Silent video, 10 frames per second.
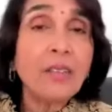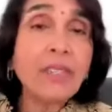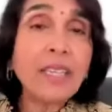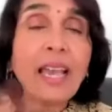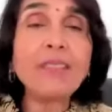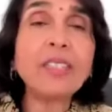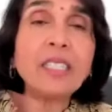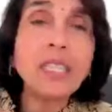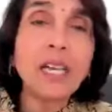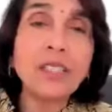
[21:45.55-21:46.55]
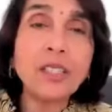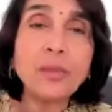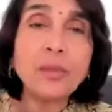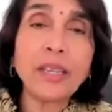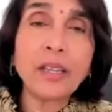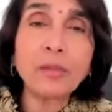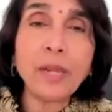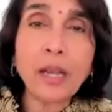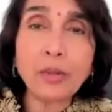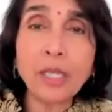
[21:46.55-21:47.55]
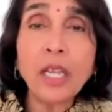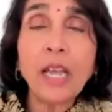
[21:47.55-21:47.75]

We have it the other way around.